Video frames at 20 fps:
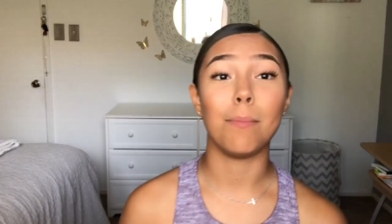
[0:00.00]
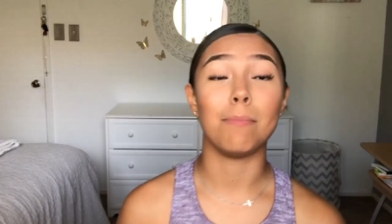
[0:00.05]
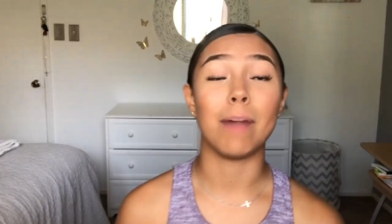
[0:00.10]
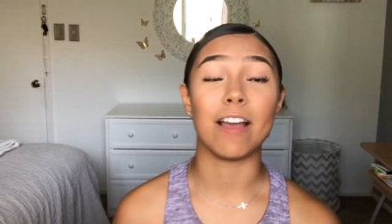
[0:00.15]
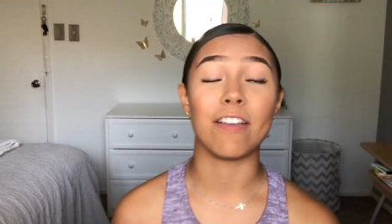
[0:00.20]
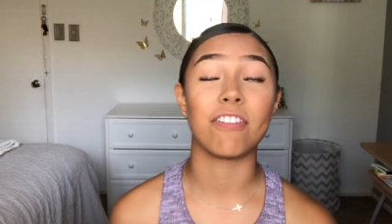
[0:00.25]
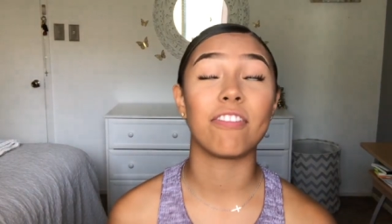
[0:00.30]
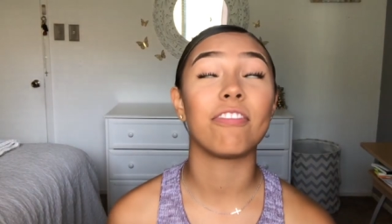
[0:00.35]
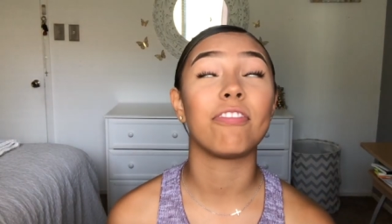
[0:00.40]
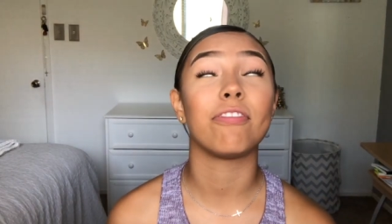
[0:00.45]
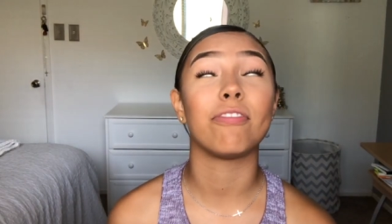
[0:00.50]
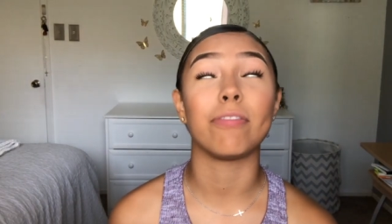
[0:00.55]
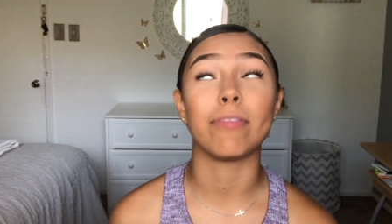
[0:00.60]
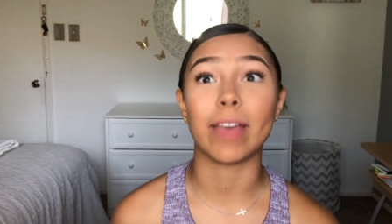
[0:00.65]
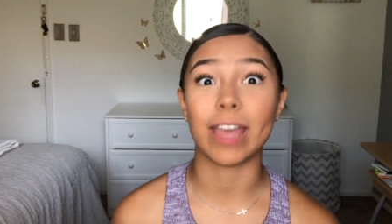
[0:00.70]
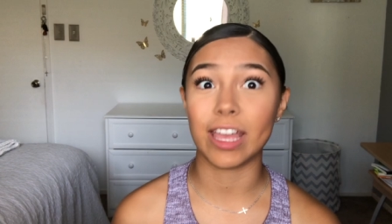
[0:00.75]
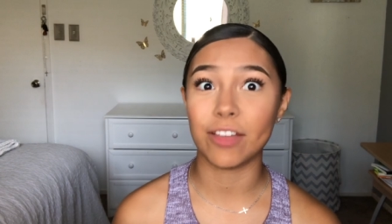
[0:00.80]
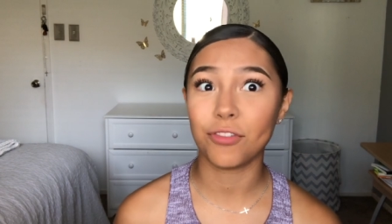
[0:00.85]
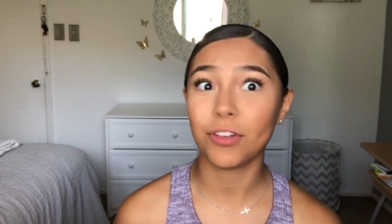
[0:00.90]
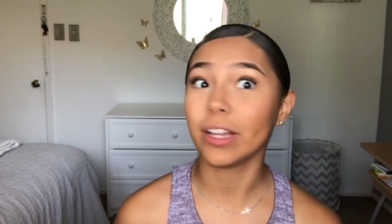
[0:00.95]
My
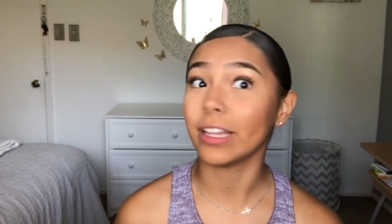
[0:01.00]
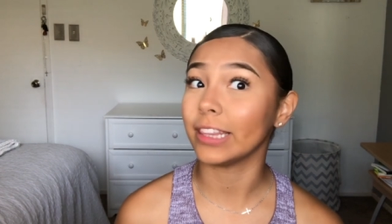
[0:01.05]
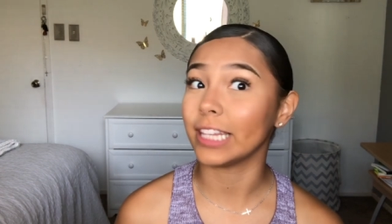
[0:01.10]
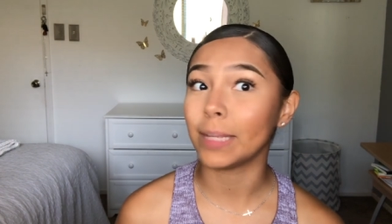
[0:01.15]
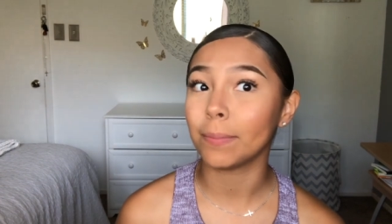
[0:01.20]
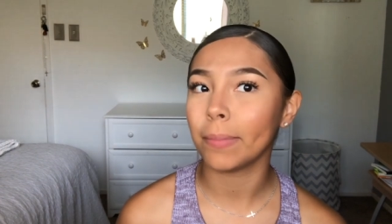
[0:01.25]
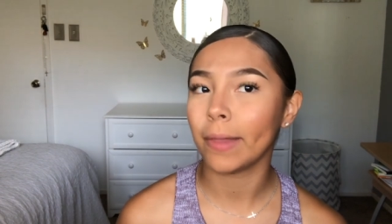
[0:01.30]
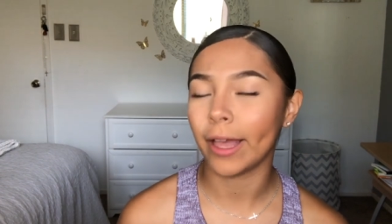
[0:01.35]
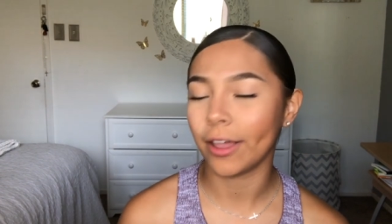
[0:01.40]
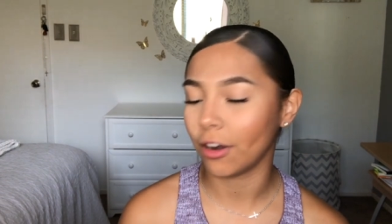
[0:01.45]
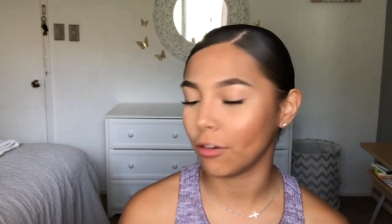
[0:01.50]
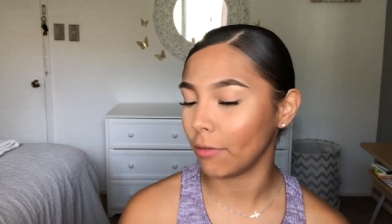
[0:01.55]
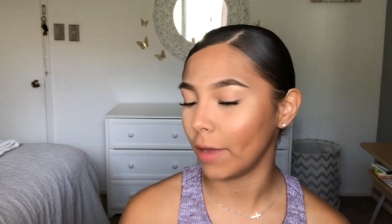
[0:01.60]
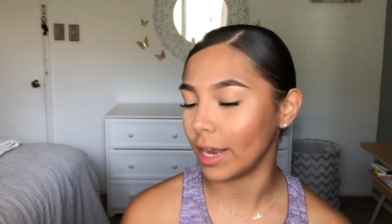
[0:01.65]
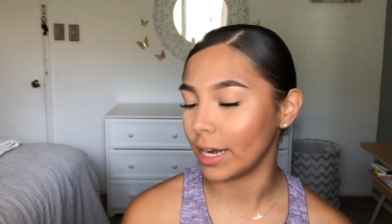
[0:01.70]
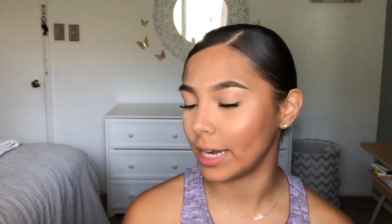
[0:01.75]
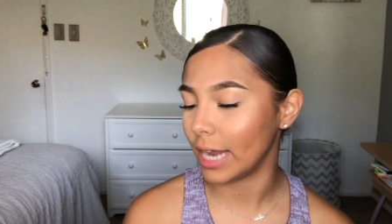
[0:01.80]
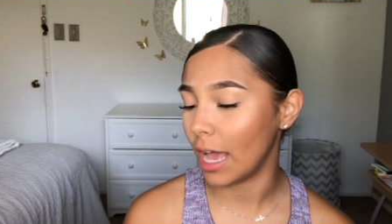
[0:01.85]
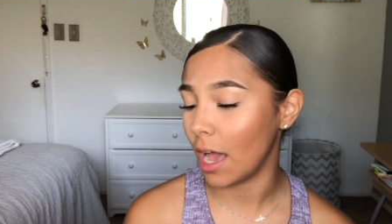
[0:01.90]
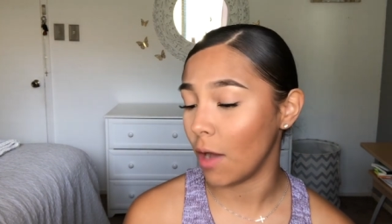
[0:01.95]
favorite lip liner
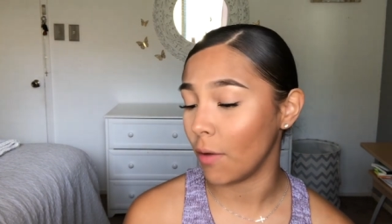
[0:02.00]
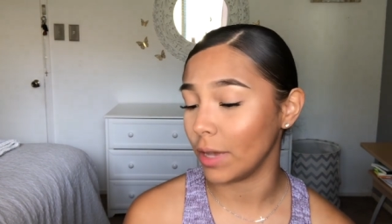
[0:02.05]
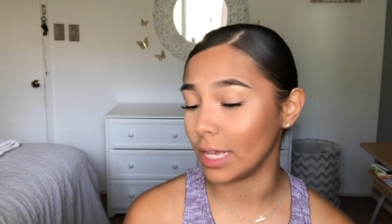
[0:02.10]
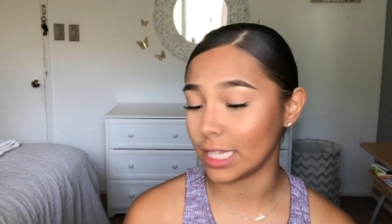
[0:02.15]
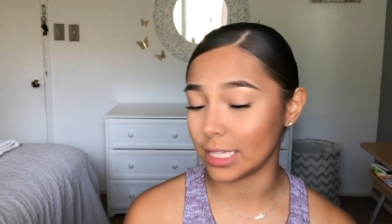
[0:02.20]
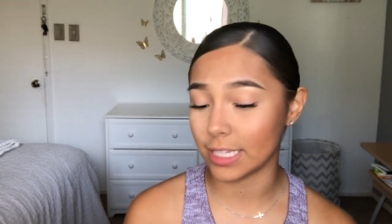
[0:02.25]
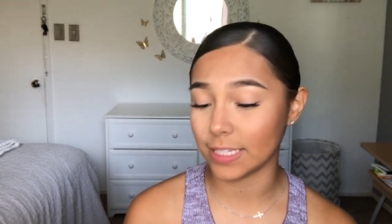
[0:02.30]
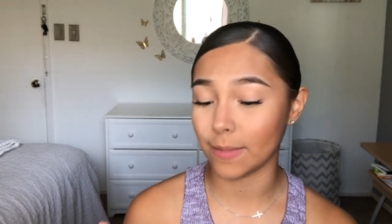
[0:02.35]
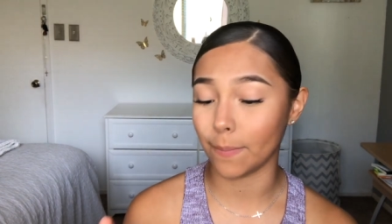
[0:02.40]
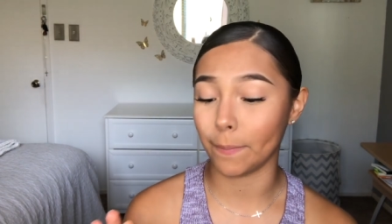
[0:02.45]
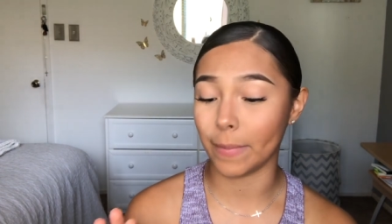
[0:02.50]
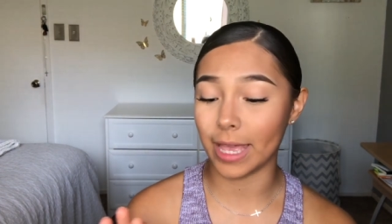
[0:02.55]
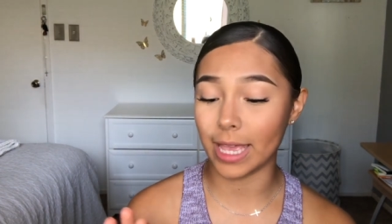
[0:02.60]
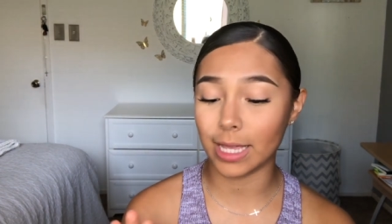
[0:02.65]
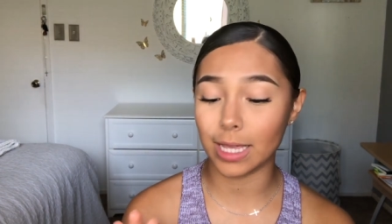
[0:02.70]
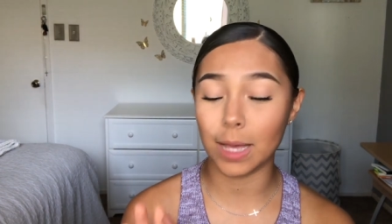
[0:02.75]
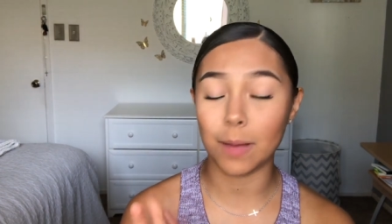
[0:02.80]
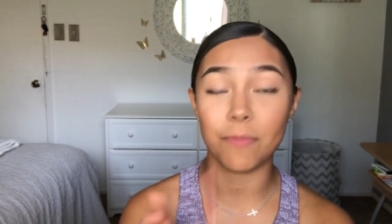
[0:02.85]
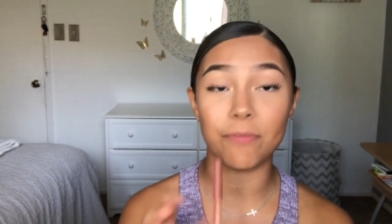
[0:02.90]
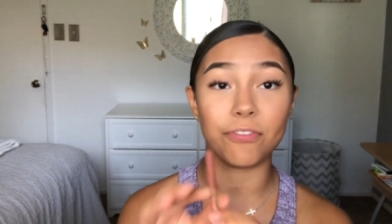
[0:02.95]
right now is this
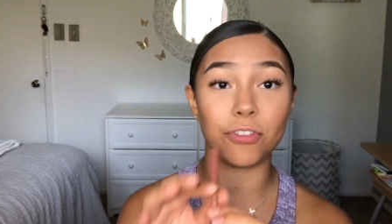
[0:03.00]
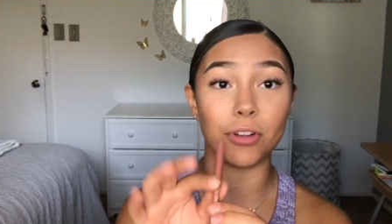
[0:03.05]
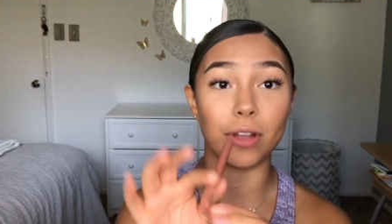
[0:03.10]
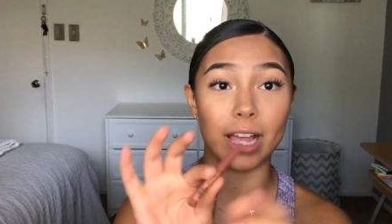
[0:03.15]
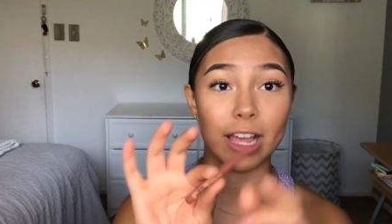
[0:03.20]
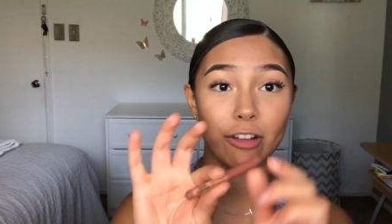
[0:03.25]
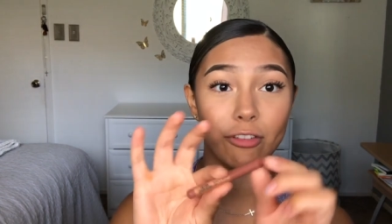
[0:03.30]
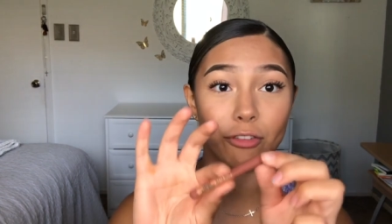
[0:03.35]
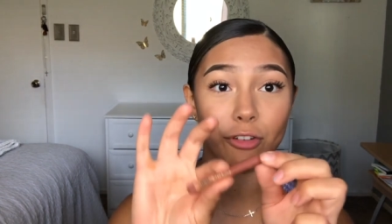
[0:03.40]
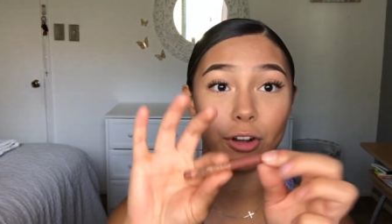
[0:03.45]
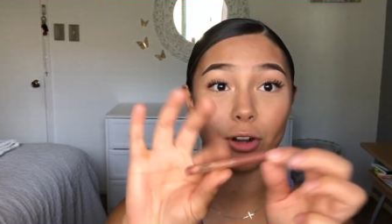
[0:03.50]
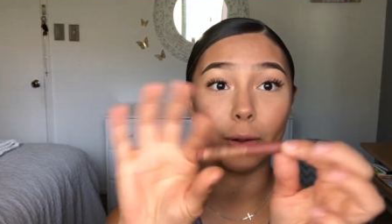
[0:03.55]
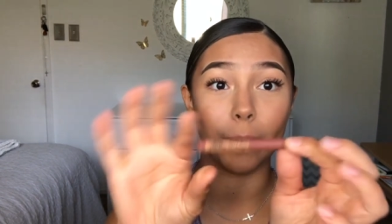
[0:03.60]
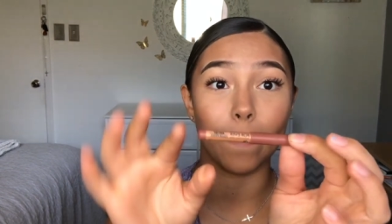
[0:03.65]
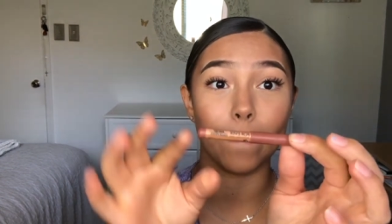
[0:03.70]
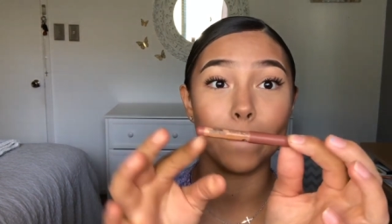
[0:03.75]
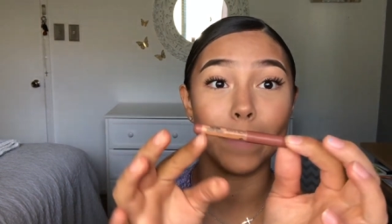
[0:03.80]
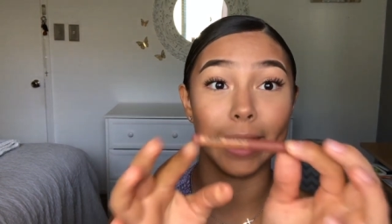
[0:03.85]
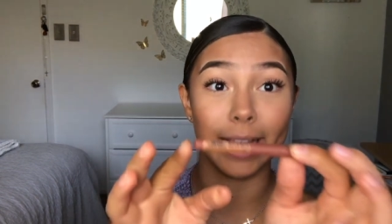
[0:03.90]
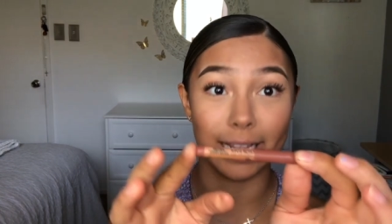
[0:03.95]
Makeup Forever
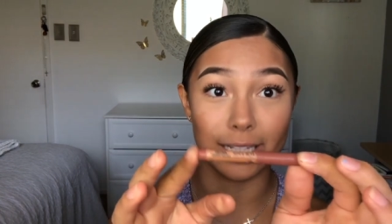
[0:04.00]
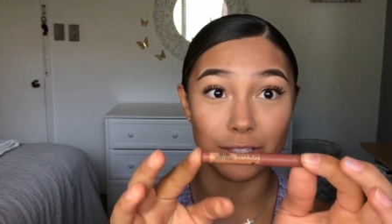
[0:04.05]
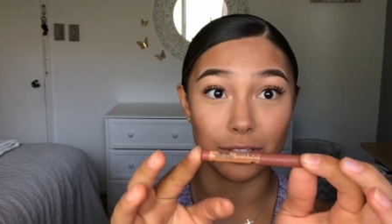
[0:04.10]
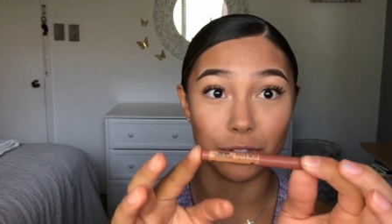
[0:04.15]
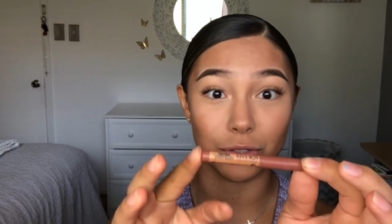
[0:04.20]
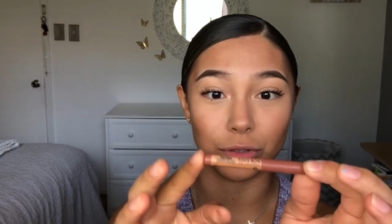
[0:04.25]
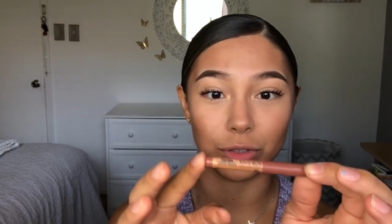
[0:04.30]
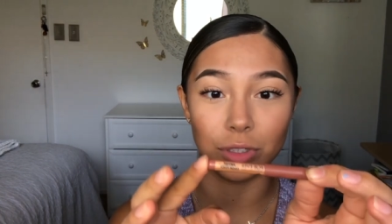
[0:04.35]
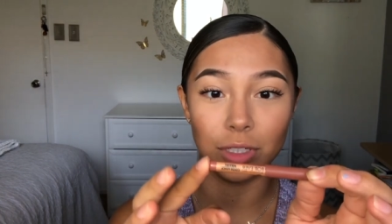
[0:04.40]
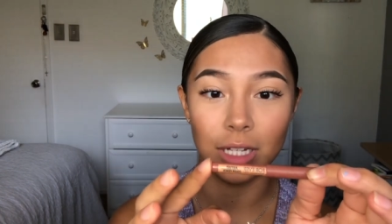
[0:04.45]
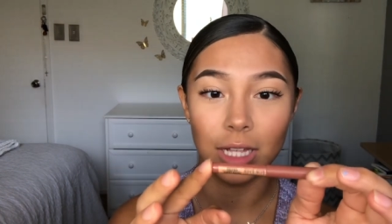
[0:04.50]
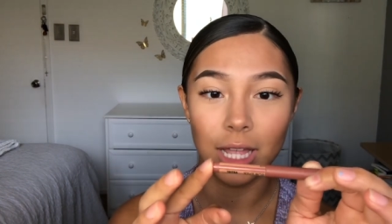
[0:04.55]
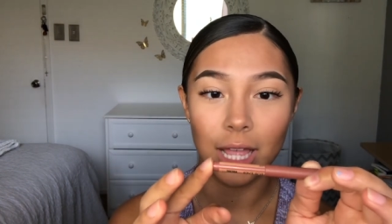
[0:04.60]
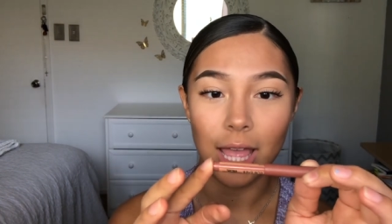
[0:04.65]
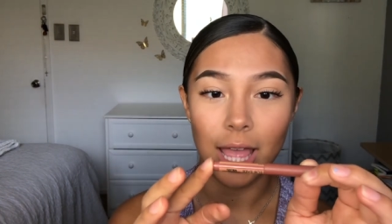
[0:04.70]
pencil,